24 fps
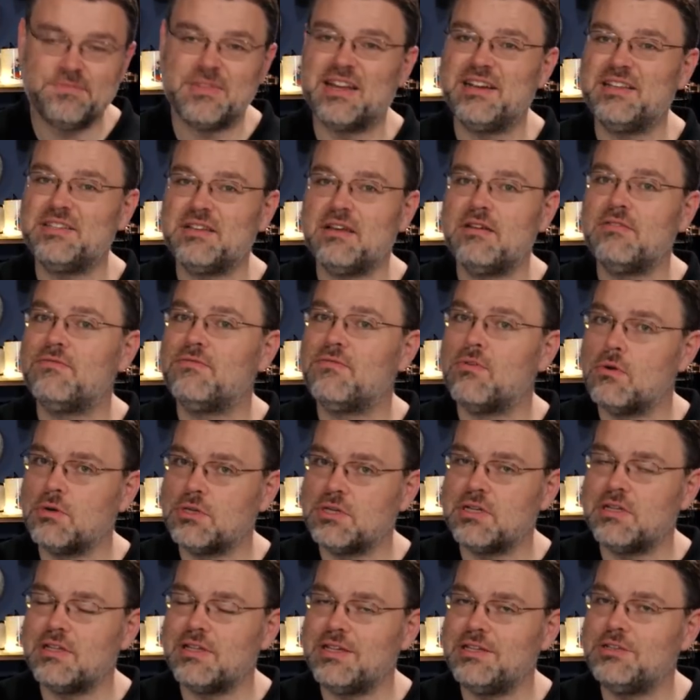That is
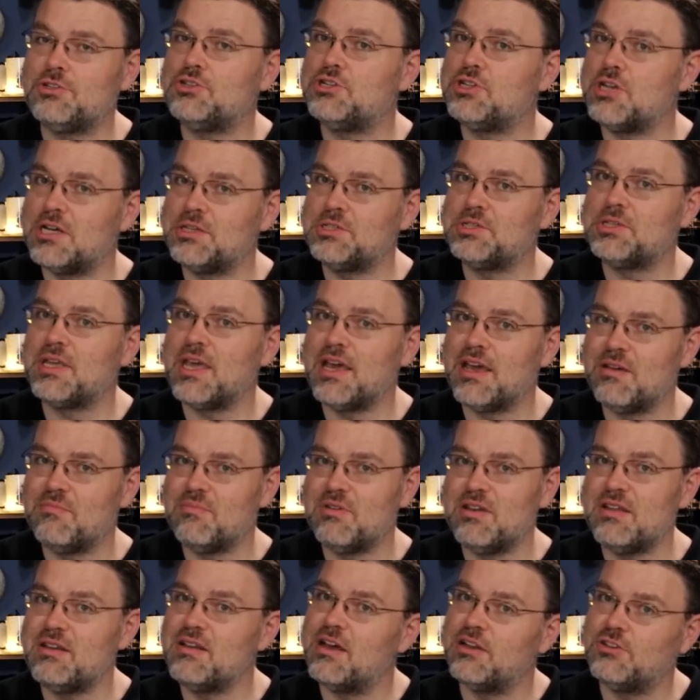unfortunately just
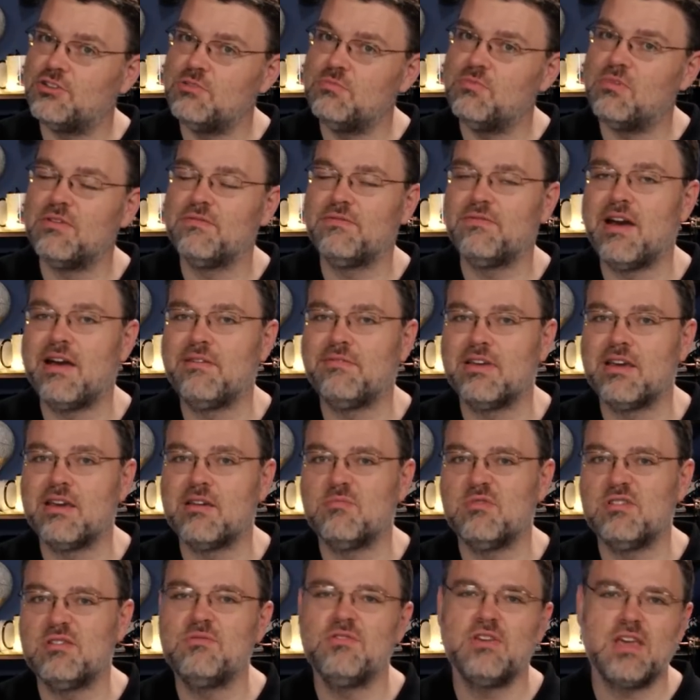gigabit, not 2.5
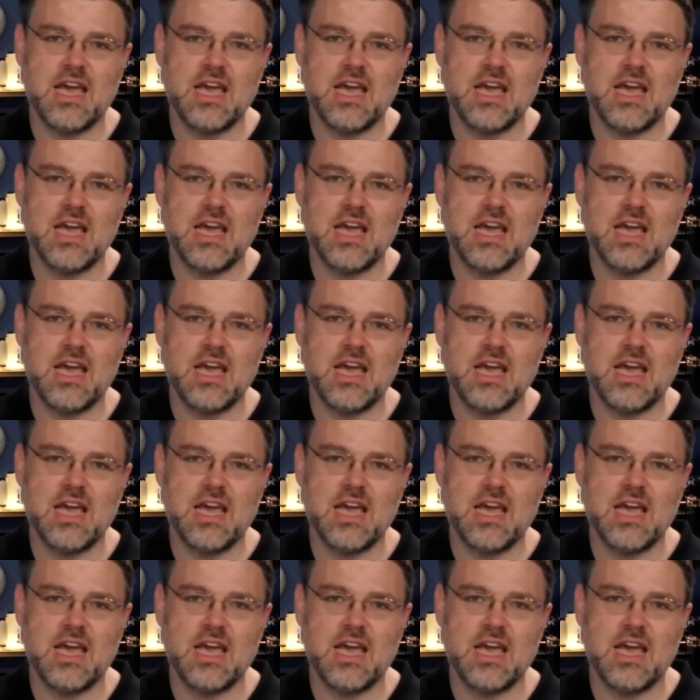gigabit.